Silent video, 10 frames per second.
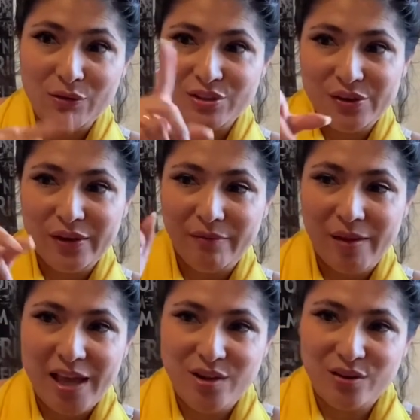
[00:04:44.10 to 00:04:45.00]
you can
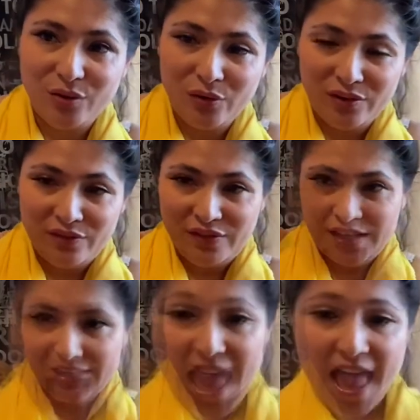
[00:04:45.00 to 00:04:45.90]
buy your
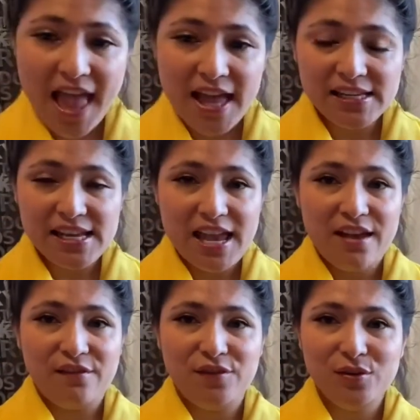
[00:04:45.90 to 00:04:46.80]
COravin. And
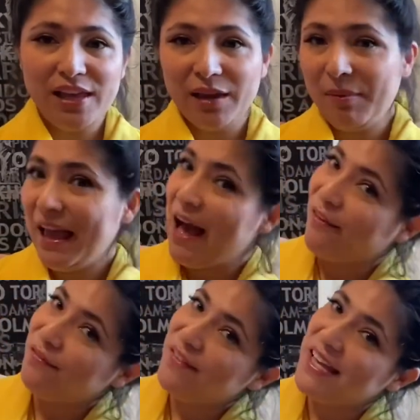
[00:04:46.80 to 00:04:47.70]
if you like my
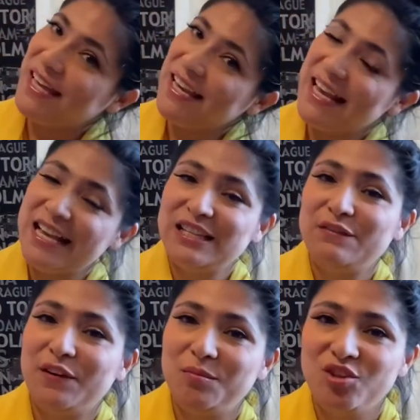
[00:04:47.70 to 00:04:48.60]
outfit, it's
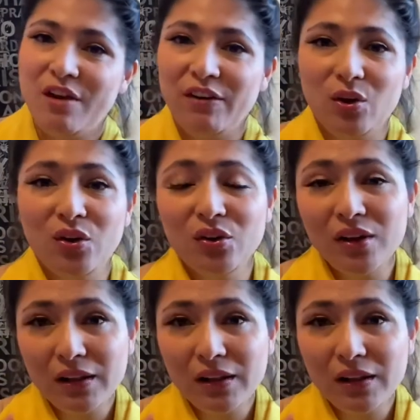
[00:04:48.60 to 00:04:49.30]
from Chavacoco.